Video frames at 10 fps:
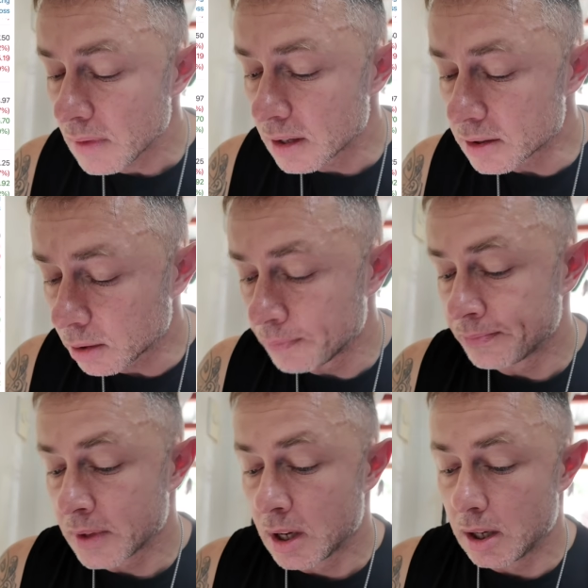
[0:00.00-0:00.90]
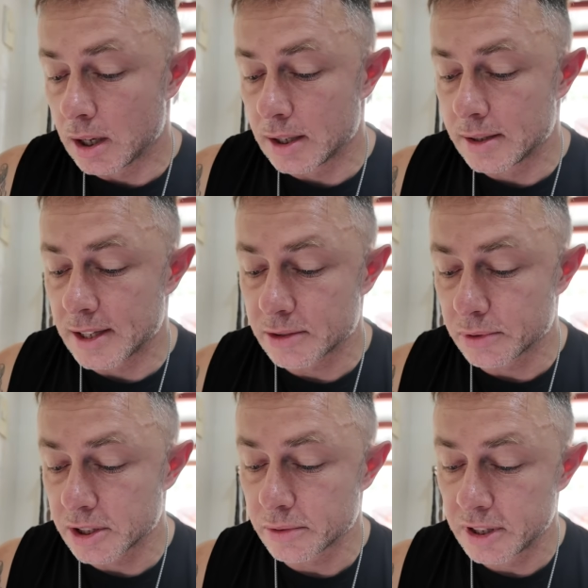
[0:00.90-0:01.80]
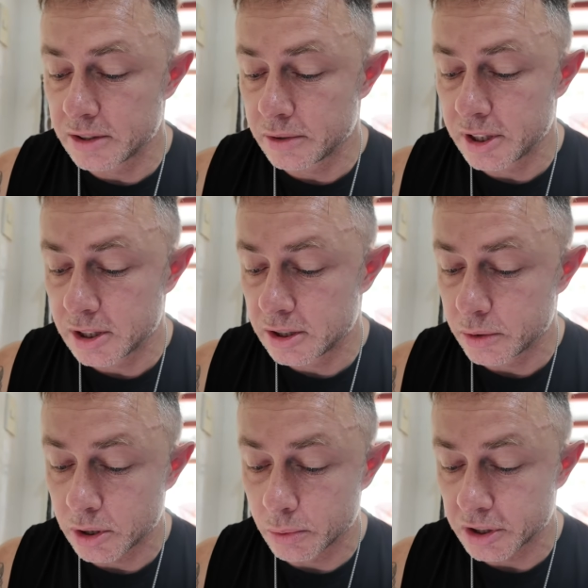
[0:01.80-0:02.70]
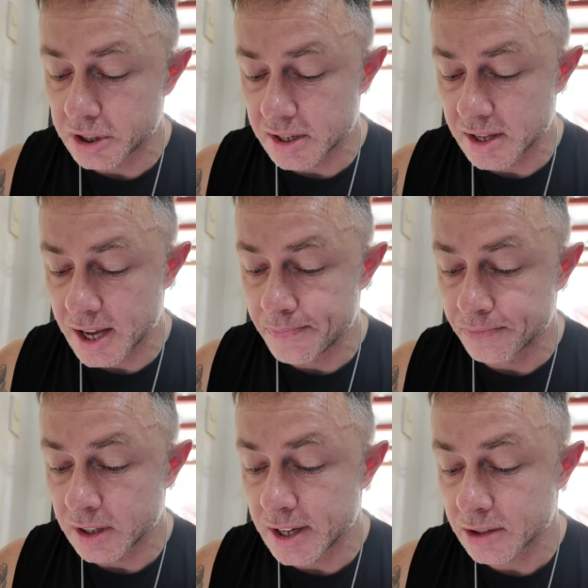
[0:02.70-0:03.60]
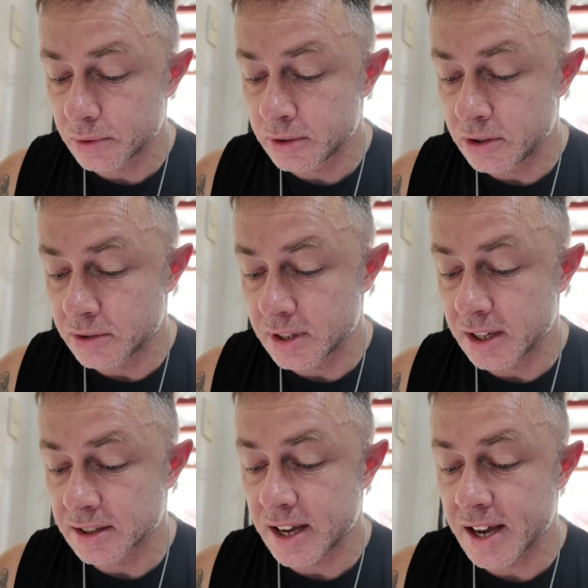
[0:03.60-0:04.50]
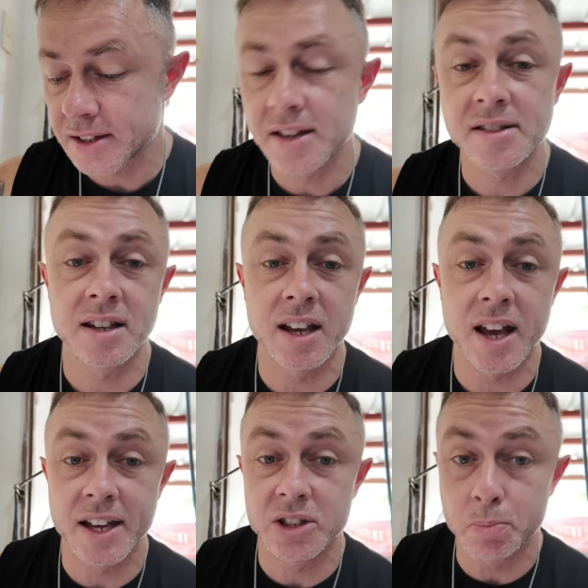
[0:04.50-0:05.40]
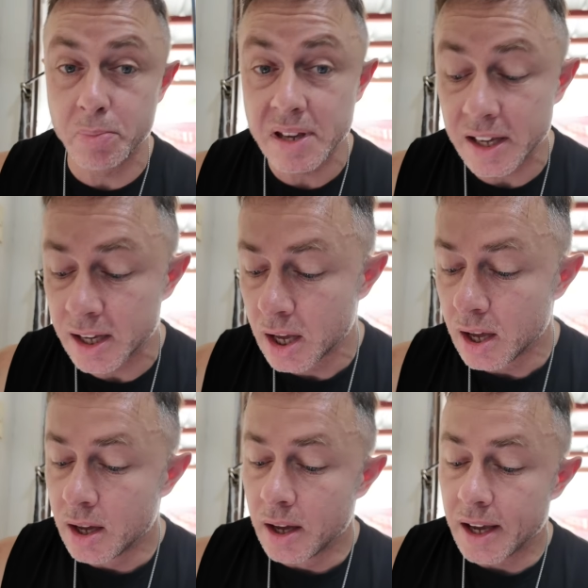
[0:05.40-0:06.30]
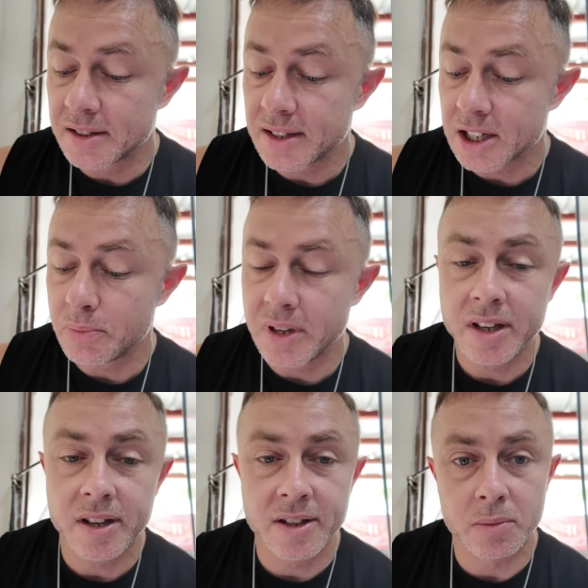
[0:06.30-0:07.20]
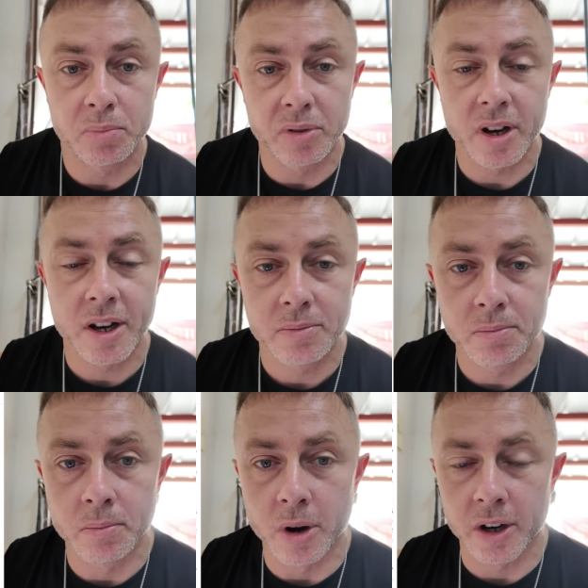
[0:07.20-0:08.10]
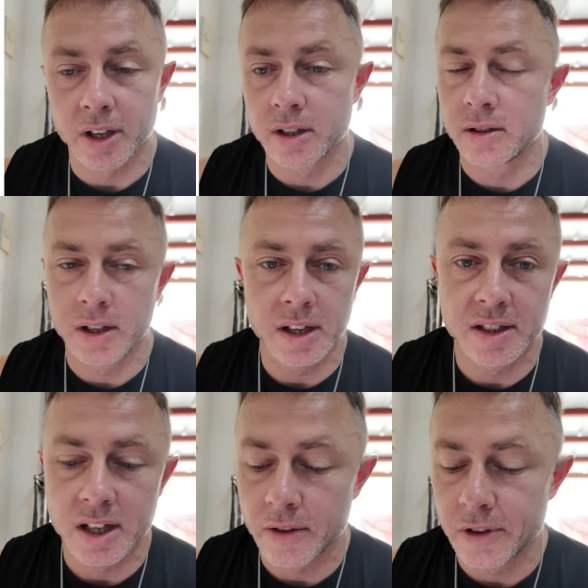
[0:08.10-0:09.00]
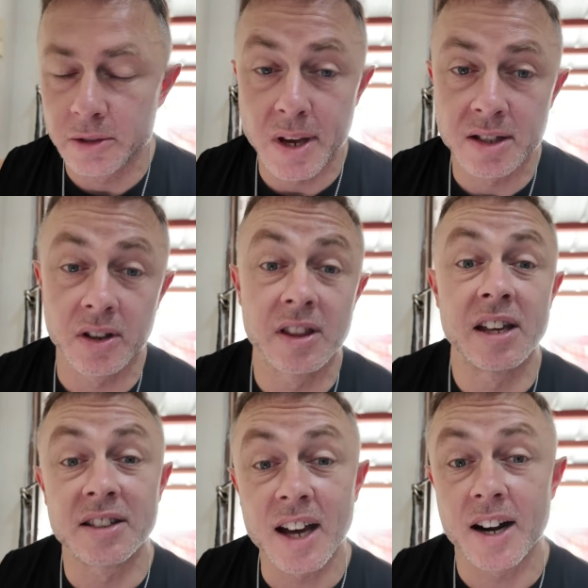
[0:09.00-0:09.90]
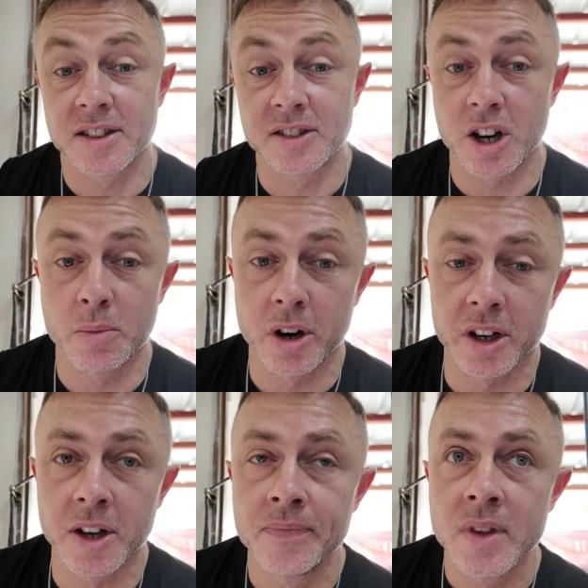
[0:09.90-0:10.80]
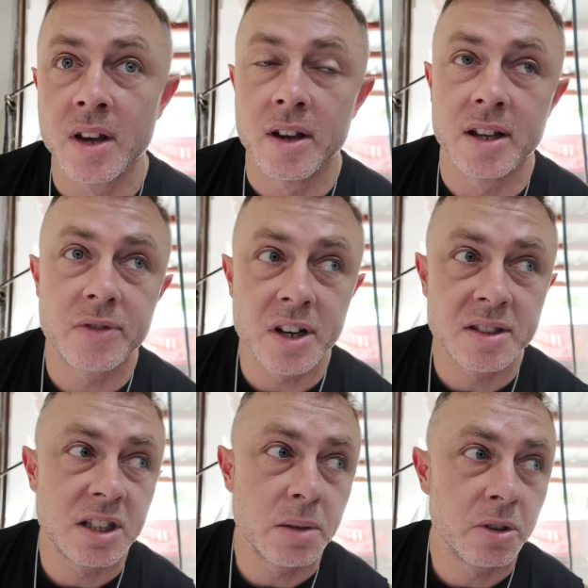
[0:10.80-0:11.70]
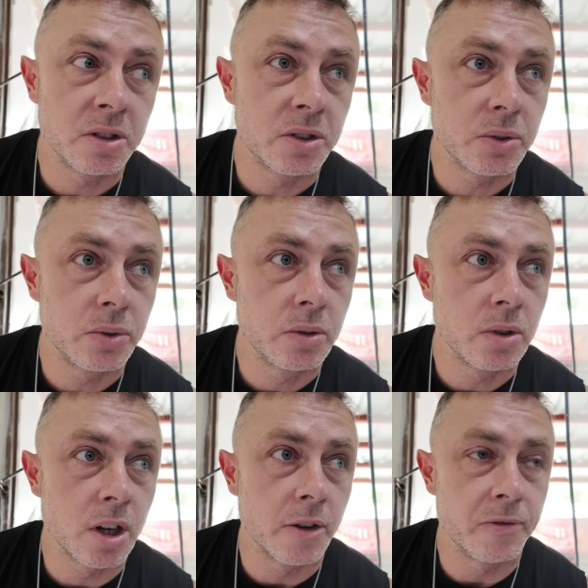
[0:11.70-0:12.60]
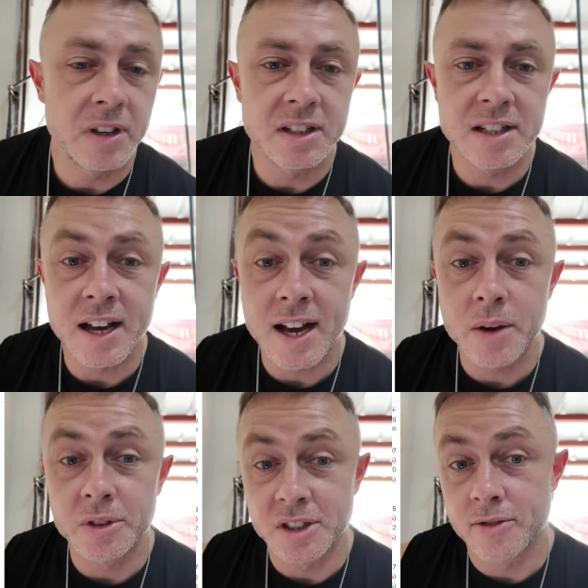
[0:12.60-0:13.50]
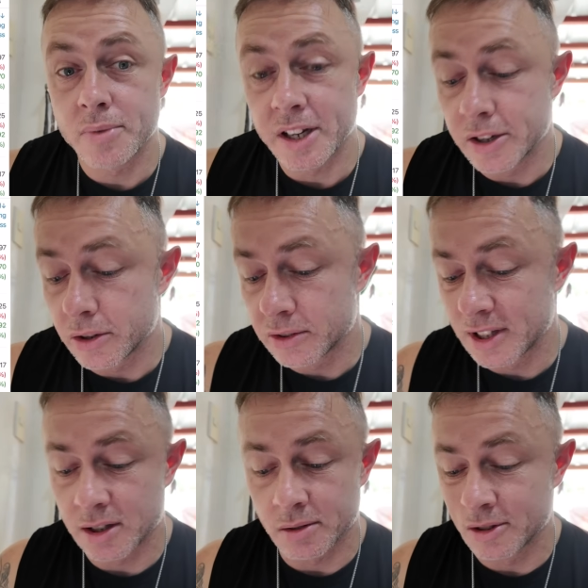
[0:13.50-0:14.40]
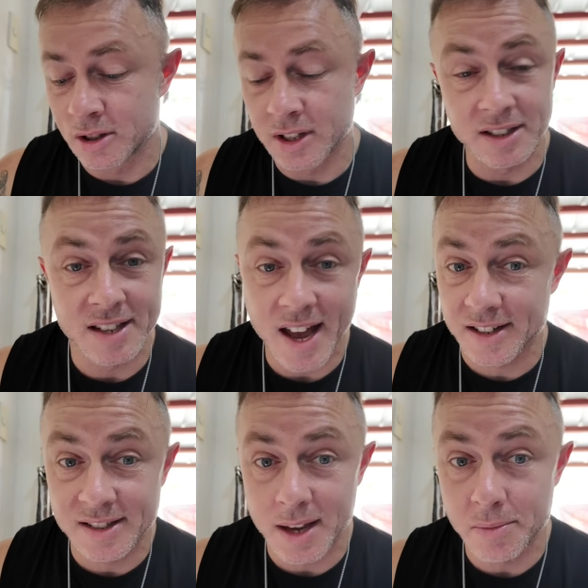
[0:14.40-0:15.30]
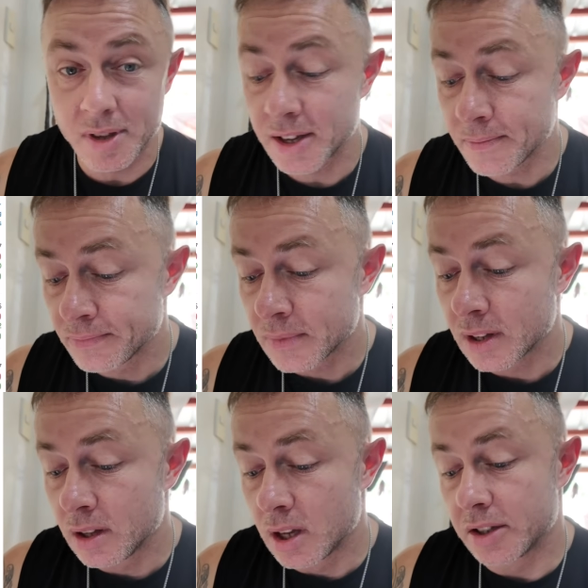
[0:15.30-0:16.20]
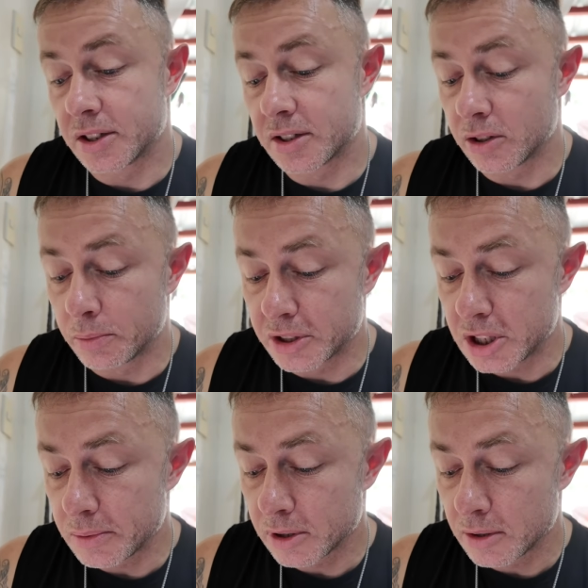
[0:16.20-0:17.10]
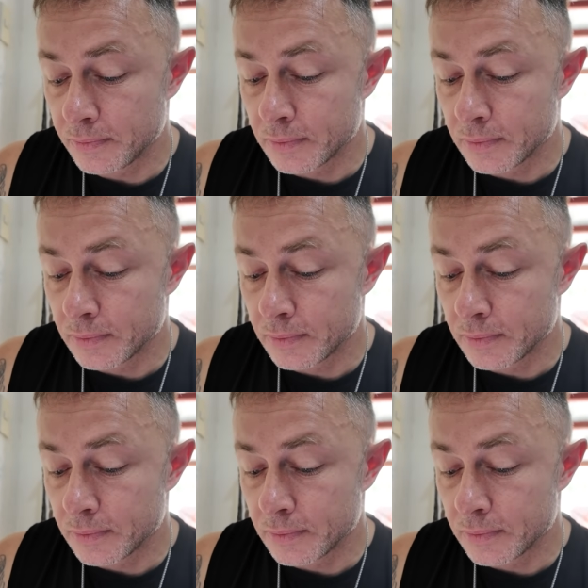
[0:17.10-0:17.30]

So that's what this one is doing here, 201 shares of that. The next one you see is SCHB. SCHB is a broad market ETF. It's basically the entire stock market. It's very similar to VTI, which everybody knows. It's the exact same thing. It's just a little bit cheaper.